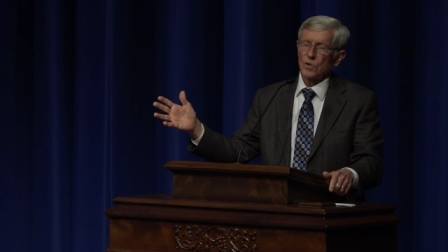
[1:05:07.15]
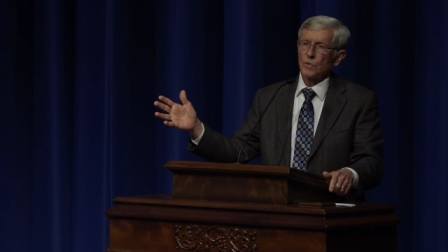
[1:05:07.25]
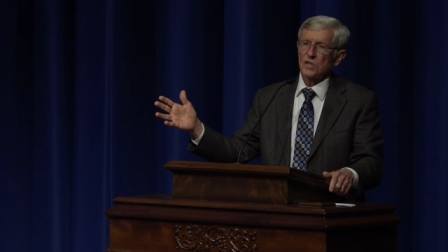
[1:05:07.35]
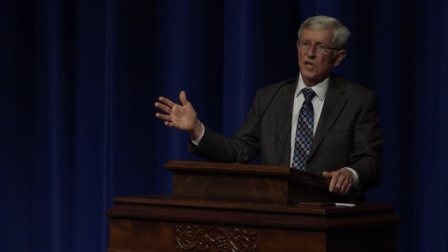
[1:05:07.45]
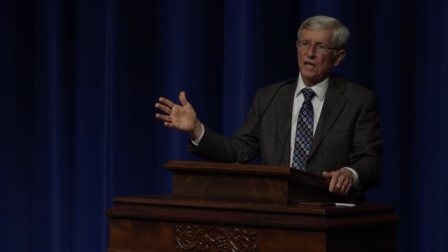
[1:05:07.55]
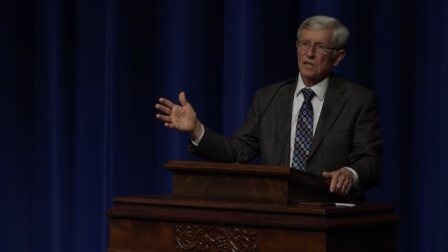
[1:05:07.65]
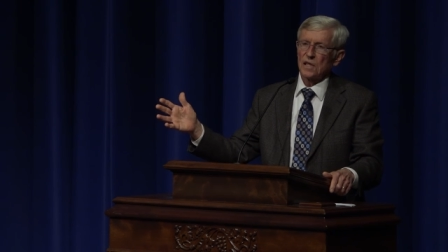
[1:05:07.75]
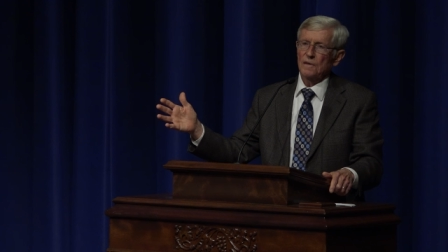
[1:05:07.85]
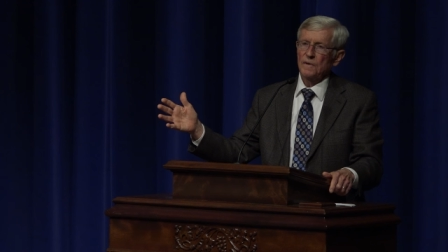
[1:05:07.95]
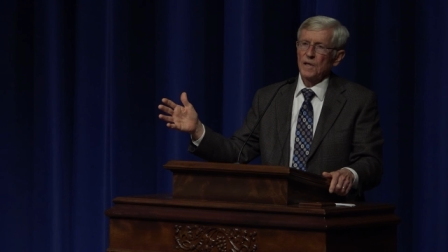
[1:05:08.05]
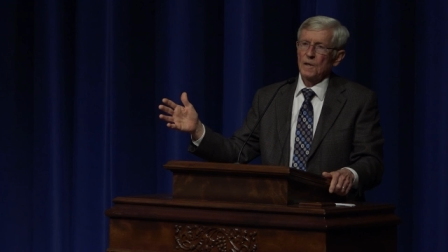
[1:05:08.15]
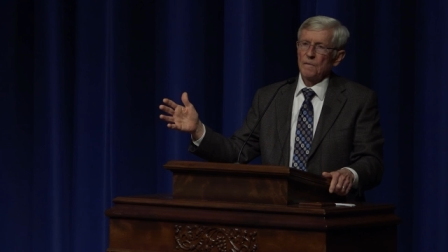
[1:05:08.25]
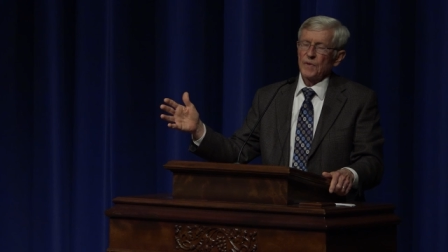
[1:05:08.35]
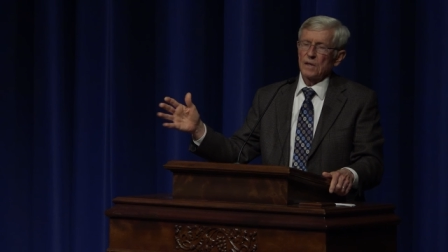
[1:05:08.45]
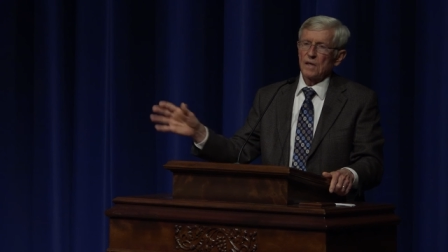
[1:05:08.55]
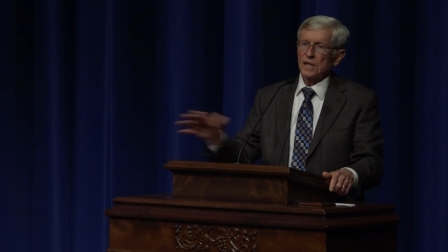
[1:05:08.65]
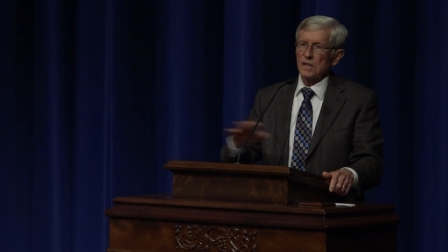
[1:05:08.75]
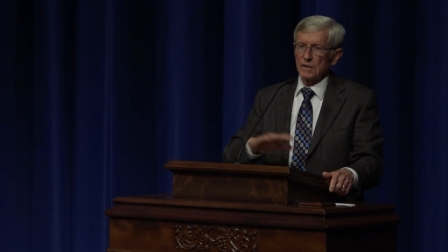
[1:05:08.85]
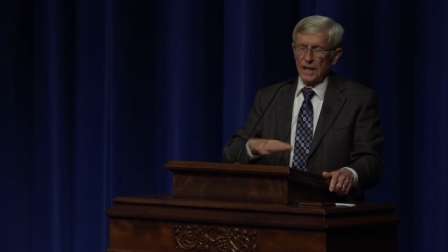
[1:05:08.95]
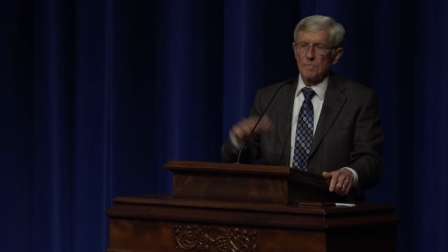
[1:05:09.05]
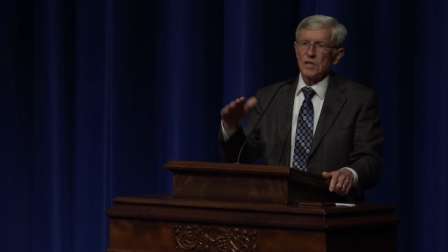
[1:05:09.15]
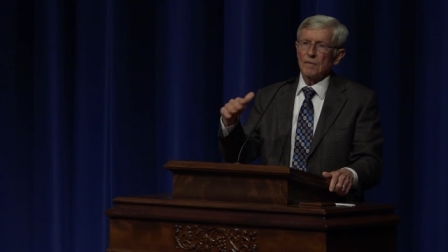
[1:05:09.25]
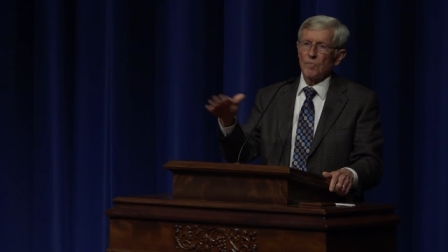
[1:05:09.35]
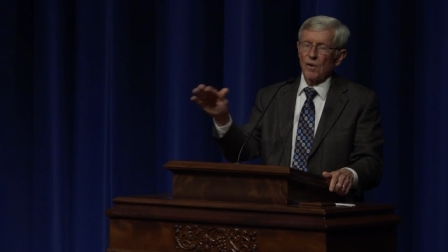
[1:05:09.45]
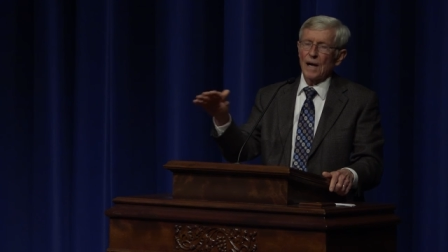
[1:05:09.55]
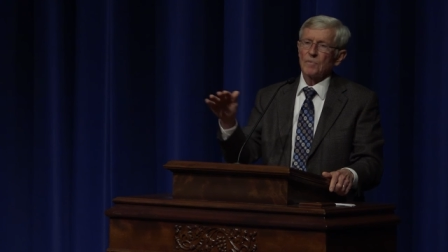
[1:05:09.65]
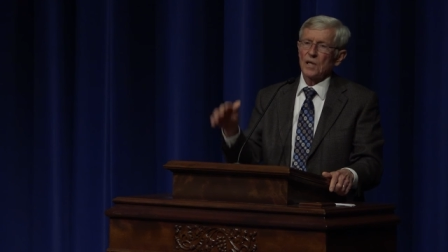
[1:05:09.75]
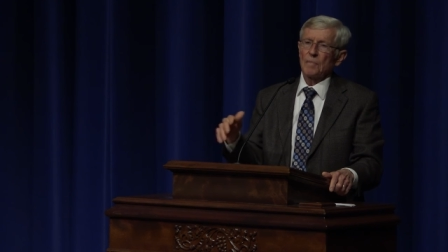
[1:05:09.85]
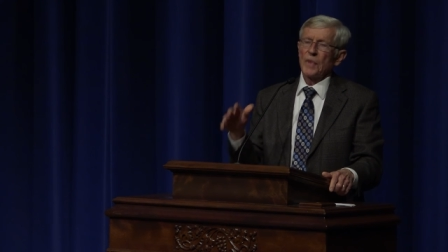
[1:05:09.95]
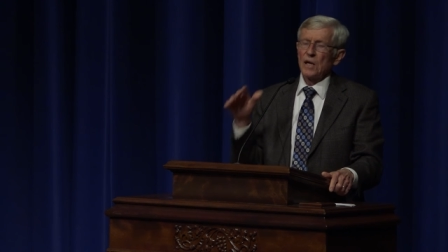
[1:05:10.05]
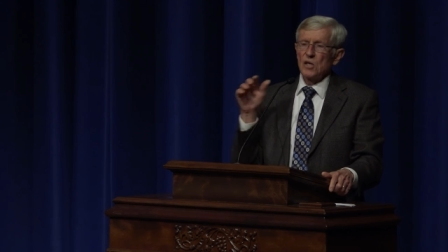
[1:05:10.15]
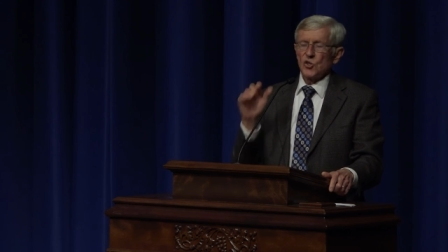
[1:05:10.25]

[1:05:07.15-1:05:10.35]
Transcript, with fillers: with what's out there, the thing that keeps them propped up.